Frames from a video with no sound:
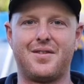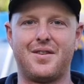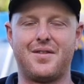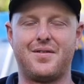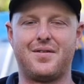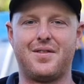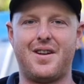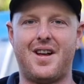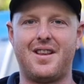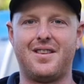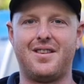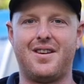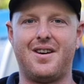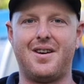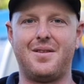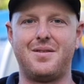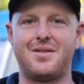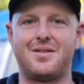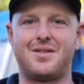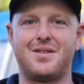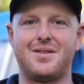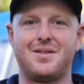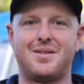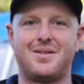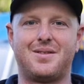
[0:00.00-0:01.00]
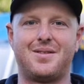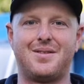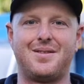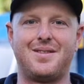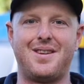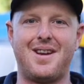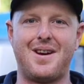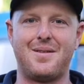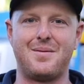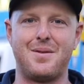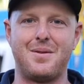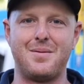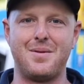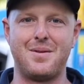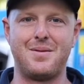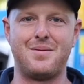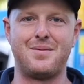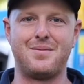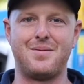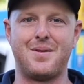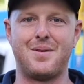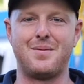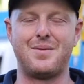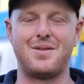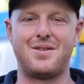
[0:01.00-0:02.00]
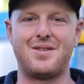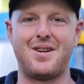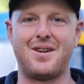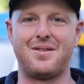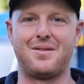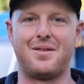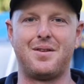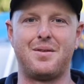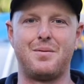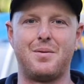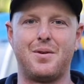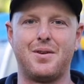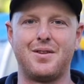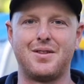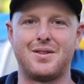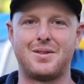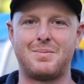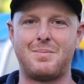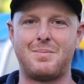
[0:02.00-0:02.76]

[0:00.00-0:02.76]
a floodlight, which is, yeah, what we generally want as